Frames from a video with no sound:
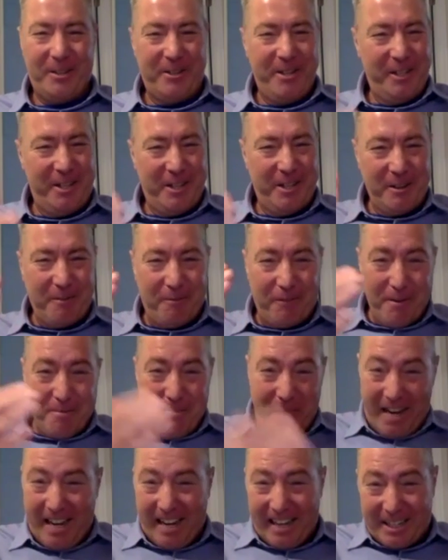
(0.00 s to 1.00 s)
So you go
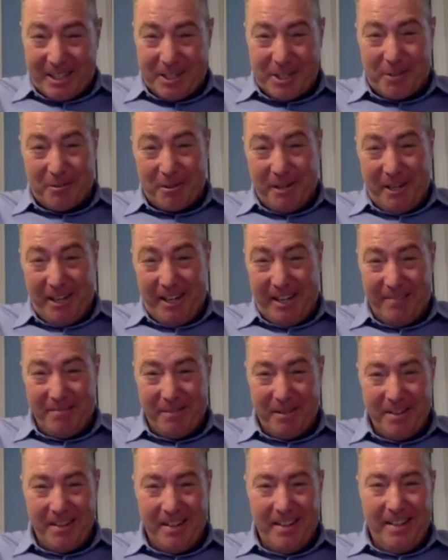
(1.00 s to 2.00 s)
from that
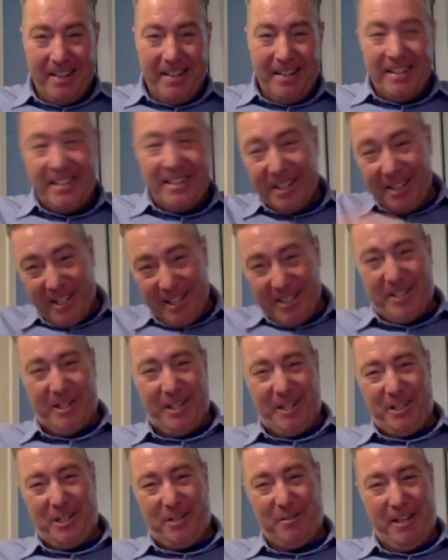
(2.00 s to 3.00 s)
extreme to
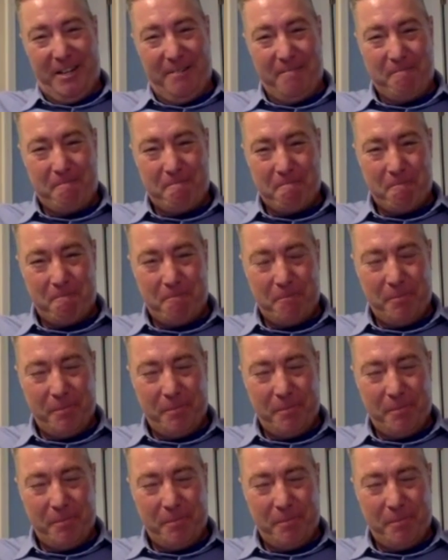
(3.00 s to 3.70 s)
this extreme.